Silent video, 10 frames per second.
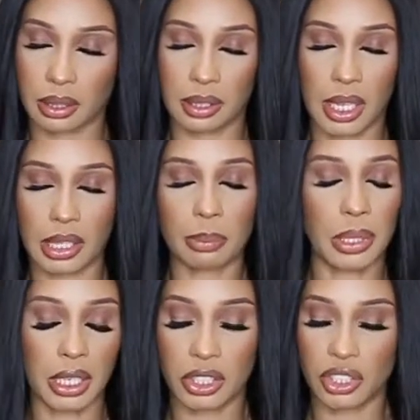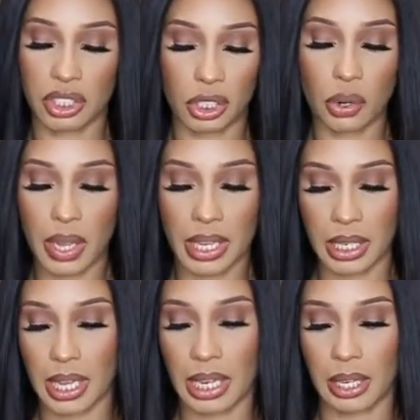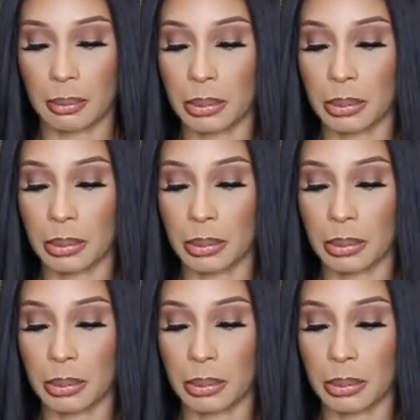the plunge, go ahead and get it,